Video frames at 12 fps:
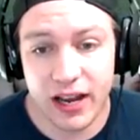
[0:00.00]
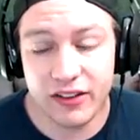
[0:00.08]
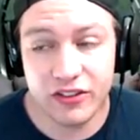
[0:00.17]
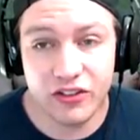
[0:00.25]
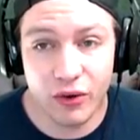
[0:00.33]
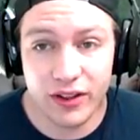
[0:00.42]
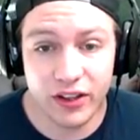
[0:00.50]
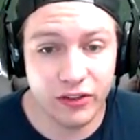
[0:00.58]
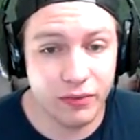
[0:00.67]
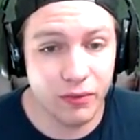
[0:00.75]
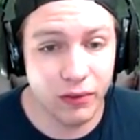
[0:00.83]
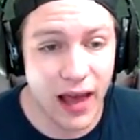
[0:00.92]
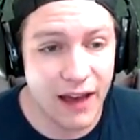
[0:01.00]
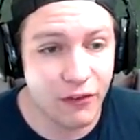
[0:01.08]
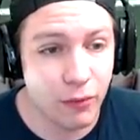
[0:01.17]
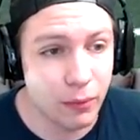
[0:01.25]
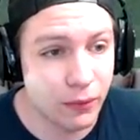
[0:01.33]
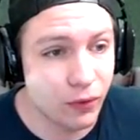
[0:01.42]
enjoyed this
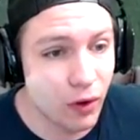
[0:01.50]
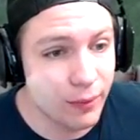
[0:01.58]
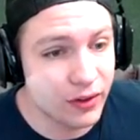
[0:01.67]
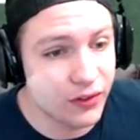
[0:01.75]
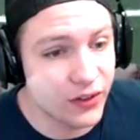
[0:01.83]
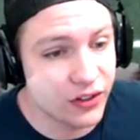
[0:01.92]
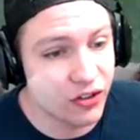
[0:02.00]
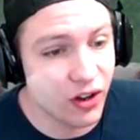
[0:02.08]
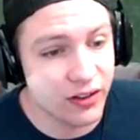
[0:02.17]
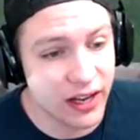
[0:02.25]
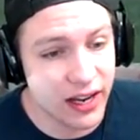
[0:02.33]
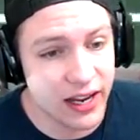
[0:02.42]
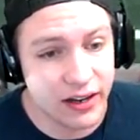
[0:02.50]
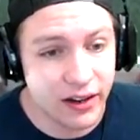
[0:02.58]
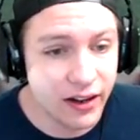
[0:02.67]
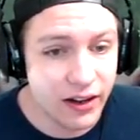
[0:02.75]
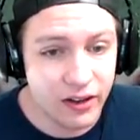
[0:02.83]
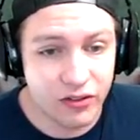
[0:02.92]
laughable performance. If you j
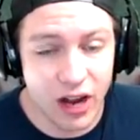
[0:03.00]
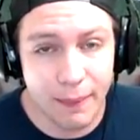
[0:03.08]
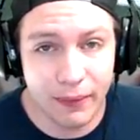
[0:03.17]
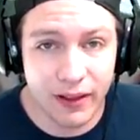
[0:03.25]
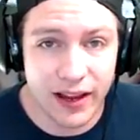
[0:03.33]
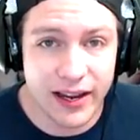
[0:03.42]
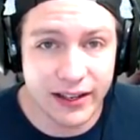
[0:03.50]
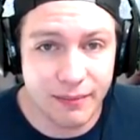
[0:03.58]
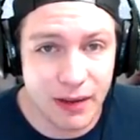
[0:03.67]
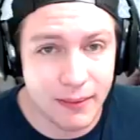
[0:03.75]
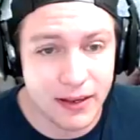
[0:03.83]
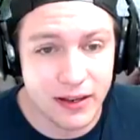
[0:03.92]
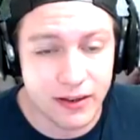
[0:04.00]
did, drop a like. Maybe